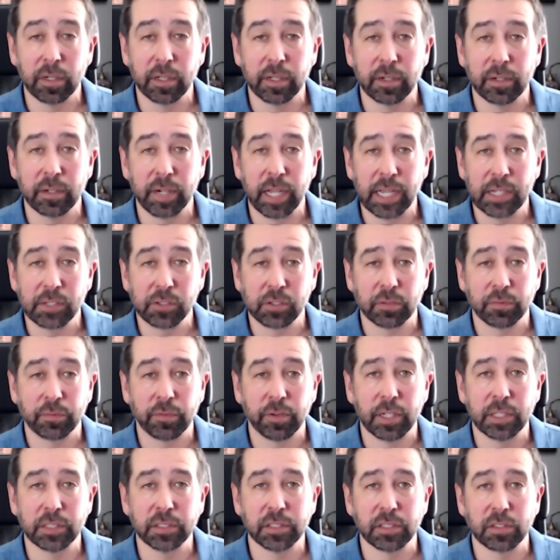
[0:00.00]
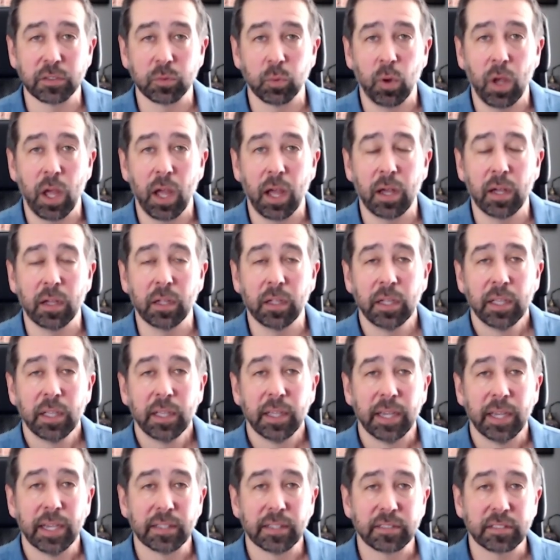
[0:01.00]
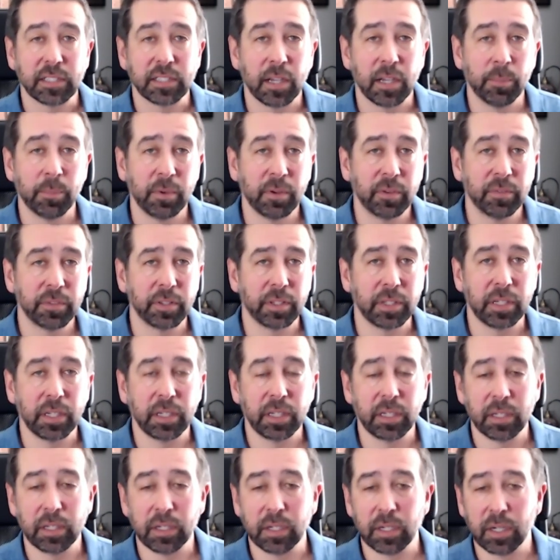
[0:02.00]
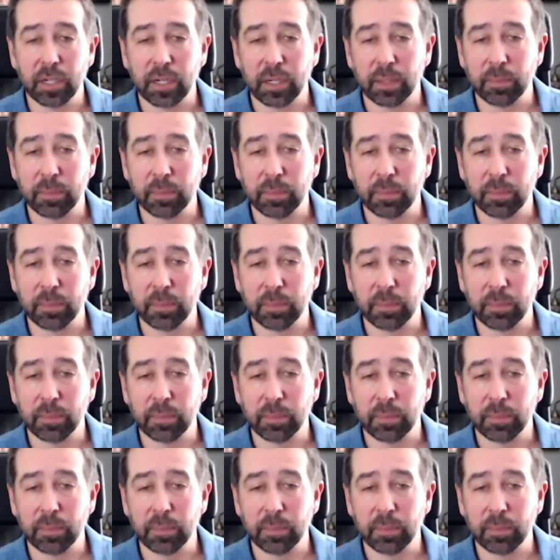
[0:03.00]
international friends as well, as some of the